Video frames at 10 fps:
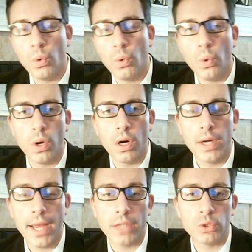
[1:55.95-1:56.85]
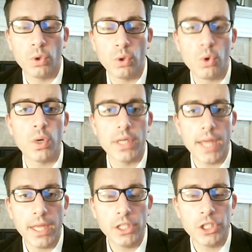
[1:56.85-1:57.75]
or natural
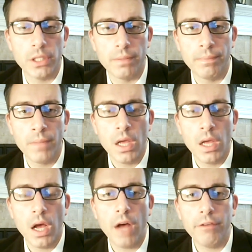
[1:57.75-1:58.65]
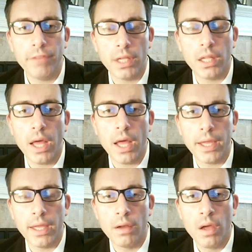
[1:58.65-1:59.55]
coordination of the
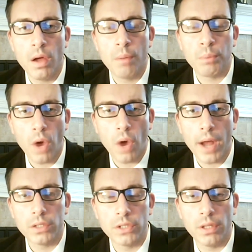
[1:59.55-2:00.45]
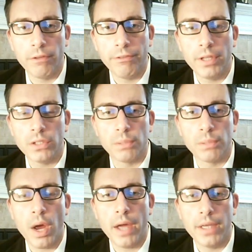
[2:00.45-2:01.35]
client prior to the field
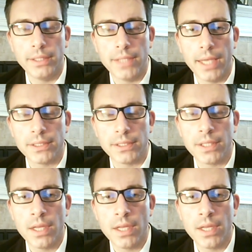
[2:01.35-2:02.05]
sobriety test,